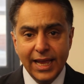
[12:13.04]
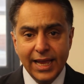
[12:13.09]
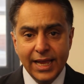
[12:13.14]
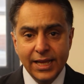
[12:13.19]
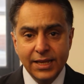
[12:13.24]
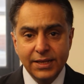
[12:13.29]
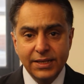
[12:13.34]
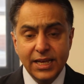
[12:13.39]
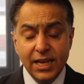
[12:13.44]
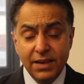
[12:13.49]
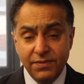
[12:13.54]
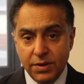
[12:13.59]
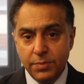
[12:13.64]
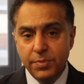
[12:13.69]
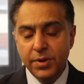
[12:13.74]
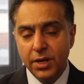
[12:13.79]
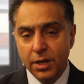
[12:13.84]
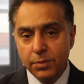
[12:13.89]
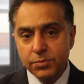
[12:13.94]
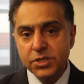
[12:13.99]
If
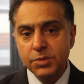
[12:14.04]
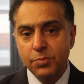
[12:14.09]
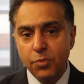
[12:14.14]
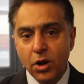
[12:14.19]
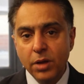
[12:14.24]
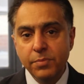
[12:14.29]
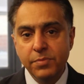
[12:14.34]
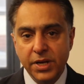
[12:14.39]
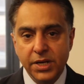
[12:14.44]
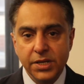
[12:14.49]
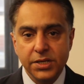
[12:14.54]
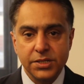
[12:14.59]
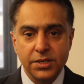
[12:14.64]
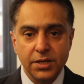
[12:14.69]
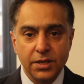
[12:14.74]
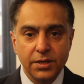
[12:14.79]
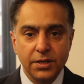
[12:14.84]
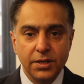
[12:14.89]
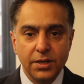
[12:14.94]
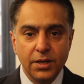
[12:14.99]
he becomes the Prime
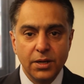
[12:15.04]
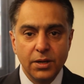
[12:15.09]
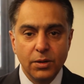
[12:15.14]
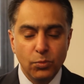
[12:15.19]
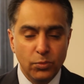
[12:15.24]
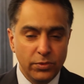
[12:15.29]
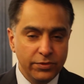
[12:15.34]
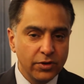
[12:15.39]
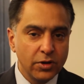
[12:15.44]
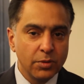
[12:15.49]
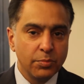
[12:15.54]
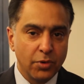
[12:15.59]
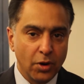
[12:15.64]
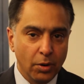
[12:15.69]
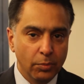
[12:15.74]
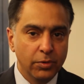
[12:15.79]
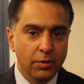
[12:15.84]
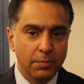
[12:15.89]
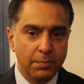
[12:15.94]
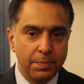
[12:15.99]
Minister, we've got a
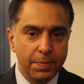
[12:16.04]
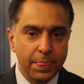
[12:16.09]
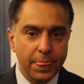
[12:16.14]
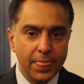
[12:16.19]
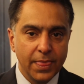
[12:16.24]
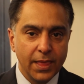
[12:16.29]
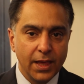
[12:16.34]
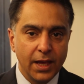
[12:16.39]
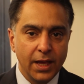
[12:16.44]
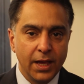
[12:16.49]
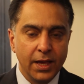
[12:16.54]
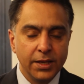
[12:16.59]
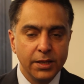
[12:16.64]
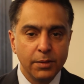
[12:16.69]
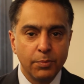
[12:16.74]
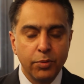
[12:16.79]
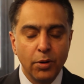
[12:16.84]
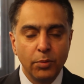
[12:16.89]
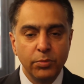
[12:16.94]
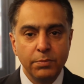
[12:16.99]
problem.
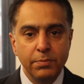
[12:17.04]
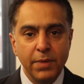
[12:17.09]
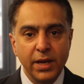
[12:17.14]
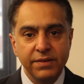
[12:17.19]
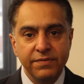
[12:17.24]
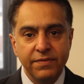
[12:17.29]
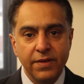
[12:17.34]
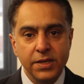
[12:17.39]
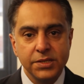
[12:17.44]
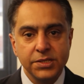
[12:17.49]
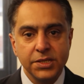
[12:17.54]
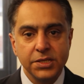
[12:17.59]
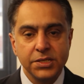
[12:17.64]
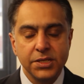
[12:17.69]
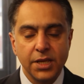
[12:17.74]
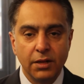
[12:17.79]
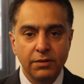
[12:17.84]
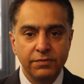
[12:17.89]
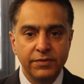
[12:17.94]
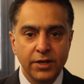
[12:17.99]
And the problem manifests
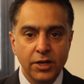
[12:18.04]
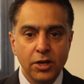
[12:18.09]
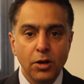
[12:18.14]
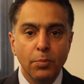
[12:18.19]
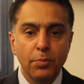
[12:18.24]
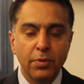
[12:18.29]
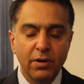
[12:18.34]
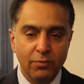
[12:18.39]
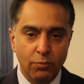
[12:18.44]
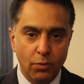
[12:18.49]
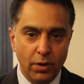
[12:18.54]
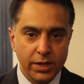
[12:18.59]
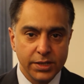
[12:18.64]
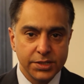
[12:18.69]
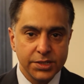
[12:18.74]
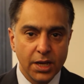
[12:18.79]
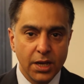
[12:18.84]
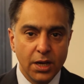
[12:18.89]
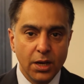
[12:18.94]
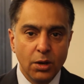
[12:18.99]
itself in a number of
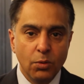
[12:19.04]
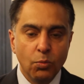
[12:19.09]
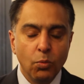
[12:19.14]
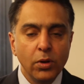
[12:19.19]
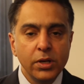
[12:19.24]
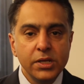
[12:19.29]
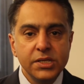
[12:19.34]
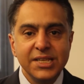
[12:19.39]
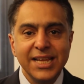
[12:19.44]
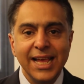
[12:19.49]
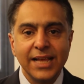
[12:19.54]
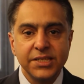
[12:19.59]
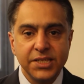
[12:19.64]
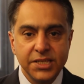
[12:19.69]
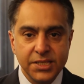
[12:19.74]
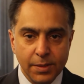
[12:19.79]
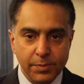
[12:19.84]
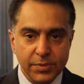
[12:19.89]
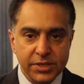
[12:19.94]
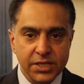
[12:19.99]
ways. One is the
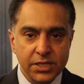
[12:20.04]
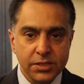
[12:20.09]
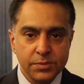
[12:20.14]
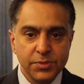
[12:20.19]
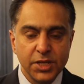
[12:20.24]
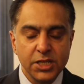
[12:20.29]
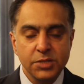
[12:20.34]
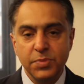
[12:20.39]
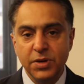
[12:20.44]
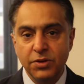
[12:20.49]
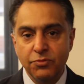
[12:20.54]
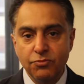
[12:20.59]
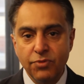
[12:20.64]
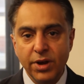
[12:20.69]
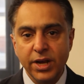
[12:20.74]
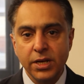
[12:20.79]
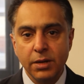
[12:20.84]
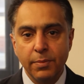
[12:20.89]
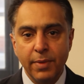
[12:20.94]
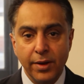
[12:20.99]
anti-Semitism that's been
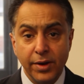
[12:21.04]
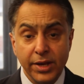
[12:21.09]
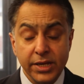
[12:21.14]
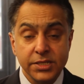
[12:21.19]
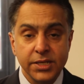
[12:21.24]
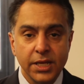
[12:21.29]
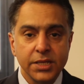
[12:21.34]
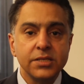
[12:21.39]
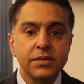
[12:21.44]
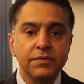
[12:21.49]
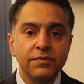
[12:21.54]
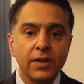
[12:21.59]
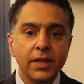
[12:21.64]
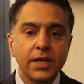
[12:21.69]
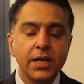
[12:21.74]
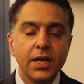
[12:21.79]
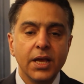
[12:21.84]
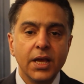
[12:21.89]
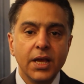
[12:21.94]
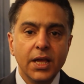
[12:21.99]
written about
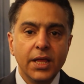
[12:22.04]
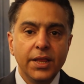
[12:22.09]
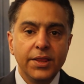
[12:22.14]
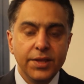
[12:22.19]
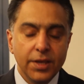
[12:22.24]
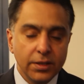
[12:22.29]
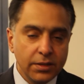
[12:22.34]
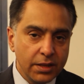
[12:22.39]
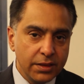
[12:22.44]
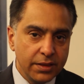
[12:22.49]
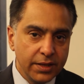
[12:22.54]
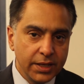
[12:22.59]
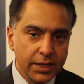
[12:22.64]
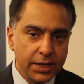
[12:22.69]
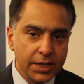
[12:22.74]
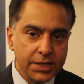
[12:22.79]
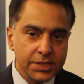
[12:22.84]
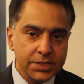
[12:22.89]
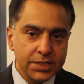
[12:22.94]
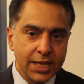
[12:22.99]
extensively. The other
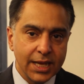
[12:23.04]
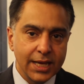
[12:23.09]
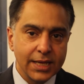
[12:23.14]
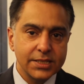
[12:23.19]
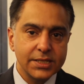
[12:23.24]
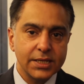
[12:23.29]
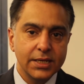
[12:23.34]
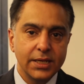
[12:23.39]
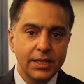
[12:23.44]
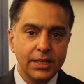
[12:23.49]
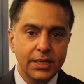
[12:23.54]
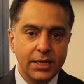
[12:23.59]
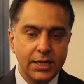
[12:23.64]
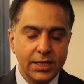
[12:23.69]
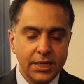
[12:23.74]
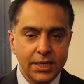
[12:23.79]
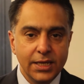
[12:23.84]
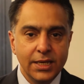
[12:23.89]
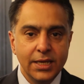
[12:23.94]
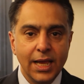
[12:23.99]
thing is that
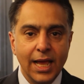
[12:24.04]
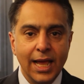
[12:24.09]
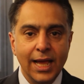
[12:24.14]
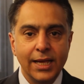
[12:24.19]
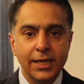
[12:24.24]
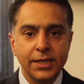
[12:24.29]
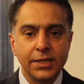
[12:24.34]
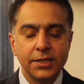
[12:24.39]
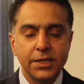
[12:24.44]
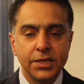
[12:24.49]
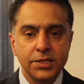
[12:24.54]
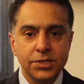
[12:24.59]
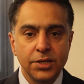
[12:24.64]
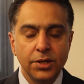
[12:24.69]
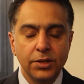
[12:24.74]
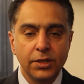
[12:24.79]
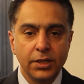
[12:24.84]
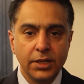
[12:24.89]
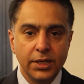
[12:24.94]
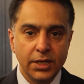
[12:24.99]
he and
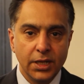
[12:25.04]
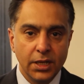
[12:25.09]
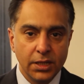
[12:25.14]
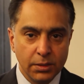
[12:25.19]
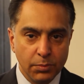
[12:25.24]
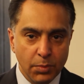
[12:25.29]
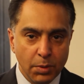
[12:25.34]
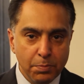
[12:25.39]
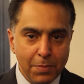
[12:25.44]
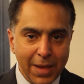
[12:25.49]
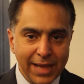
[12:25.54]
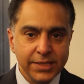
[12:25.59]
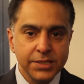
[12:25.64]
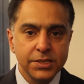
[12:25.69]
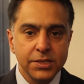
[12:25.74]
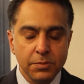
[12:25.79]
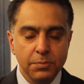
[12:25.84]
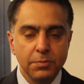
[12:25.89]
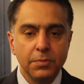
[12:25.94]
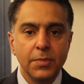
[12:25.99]
certainly the
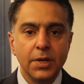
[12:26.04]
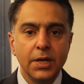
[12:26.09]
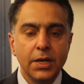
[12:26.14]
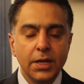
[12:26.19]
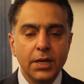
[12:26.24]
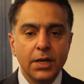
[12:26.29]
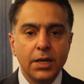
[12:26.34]
Momentum